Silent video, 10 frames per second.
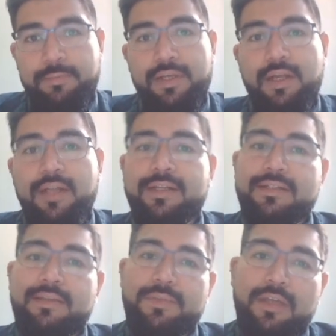But at the
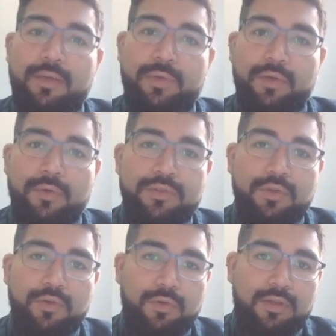same time, we
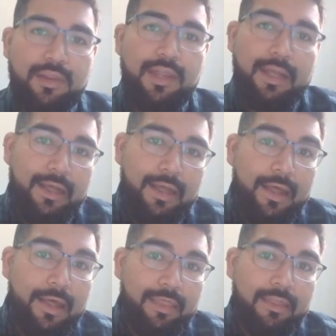also could think
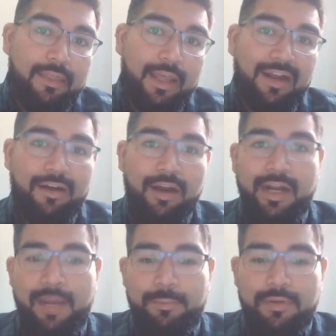that they are a
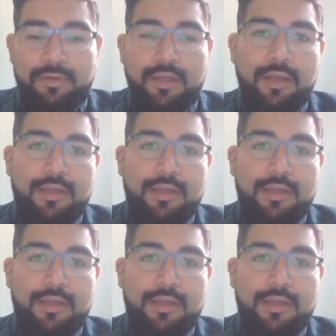couple,